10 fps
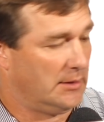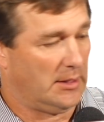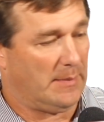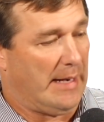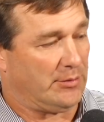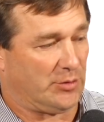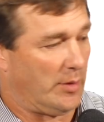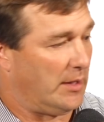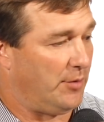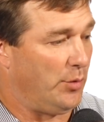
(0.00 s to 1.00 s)
I was
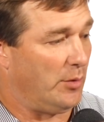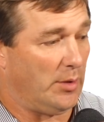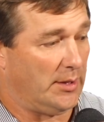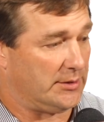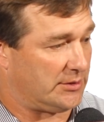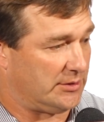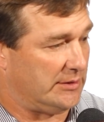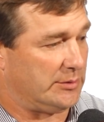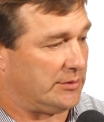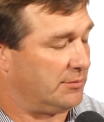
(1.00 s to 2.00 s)
aware of who he was because
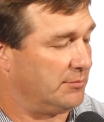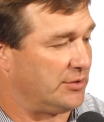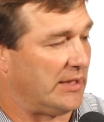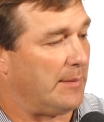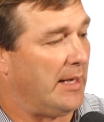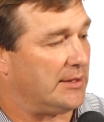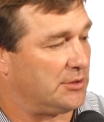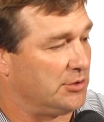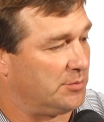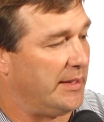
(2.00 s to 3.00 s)
he was the same high
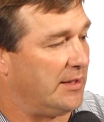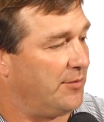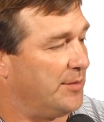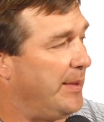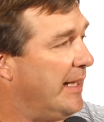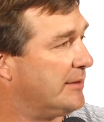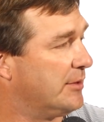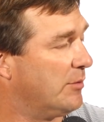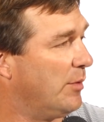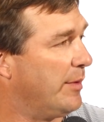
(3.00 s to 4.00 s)
school as Minka
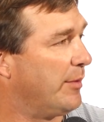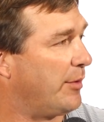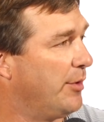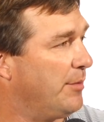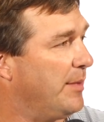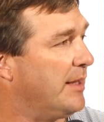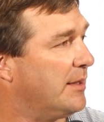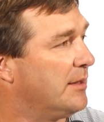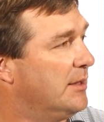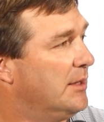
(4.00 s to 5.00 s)
Fitzpatrick when we recruited
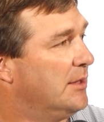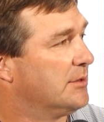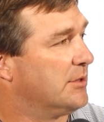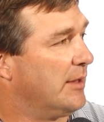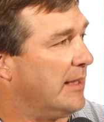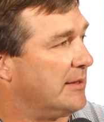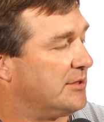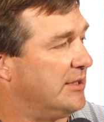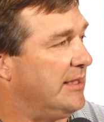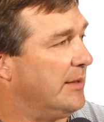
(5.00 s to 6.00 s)
Minka, so I got to
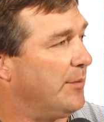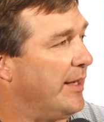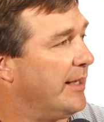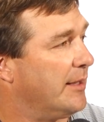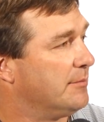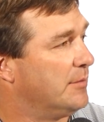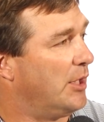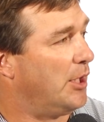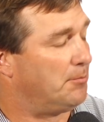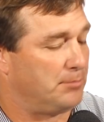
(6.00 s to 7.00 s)
see him there.
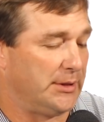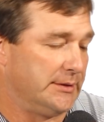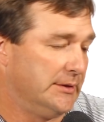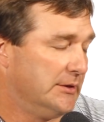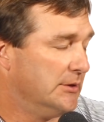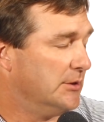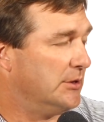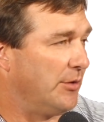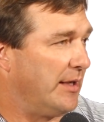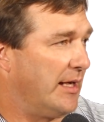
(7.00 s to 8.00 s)
But,
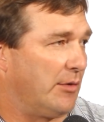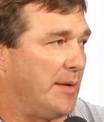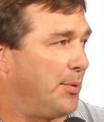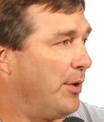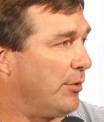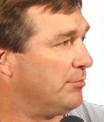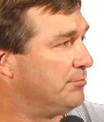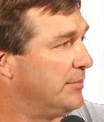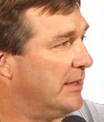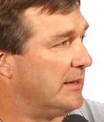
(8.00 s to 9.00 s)
they got a great program.
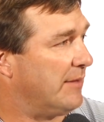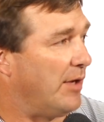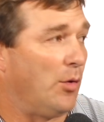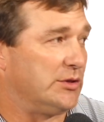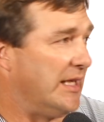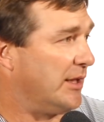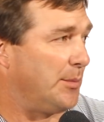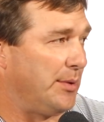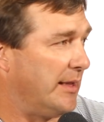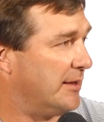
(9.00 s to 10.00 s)
And they've always got
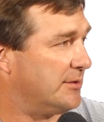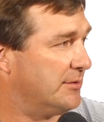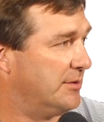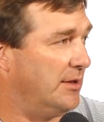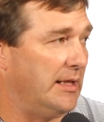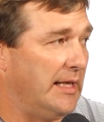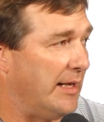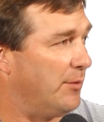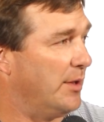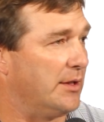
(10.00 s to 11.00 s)
good players. They
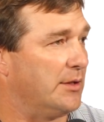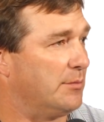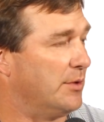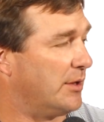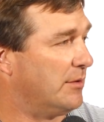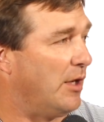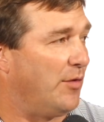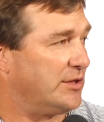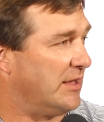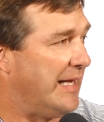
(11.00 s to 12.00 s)
got really good looking
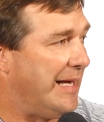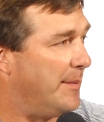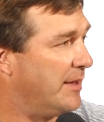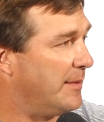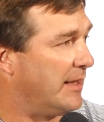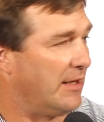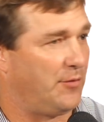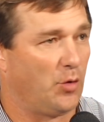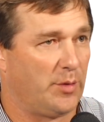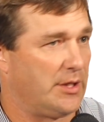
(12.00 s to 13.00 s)
offensive linemen. They got
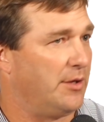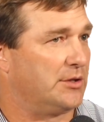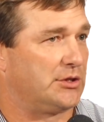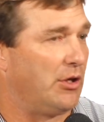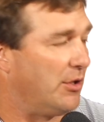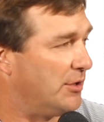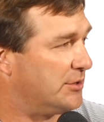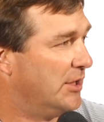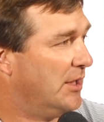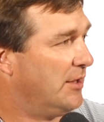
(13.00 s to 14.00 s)
four returning
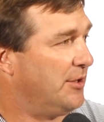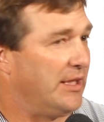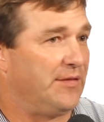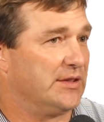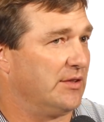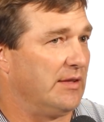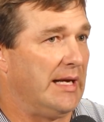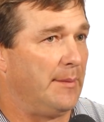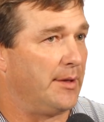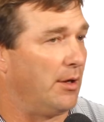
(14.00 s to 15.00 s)
starters. Their defensive
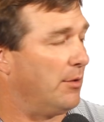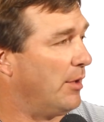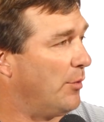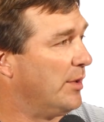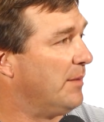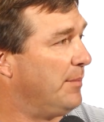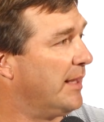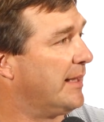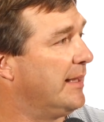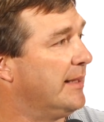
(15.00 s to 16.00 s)
linemen are really
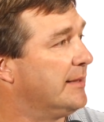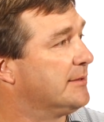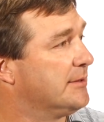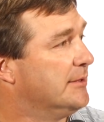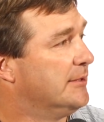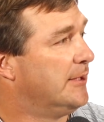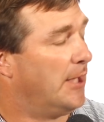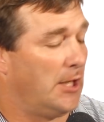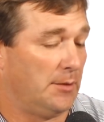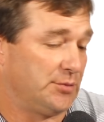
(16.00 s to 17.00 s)
big kids.
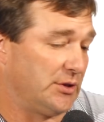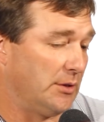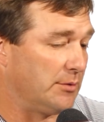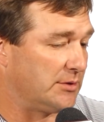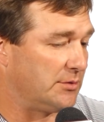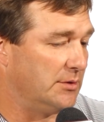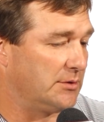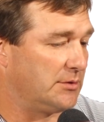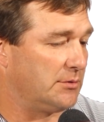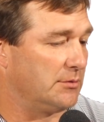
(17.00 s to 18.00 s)
So it's
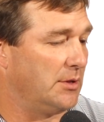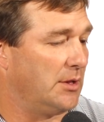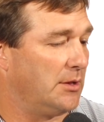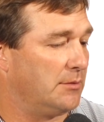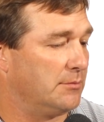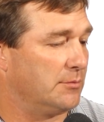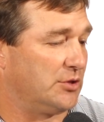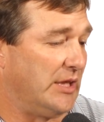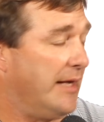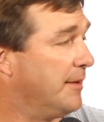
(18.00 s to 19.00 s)

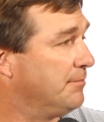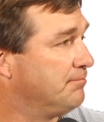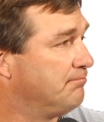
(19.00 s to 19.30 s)
exciting.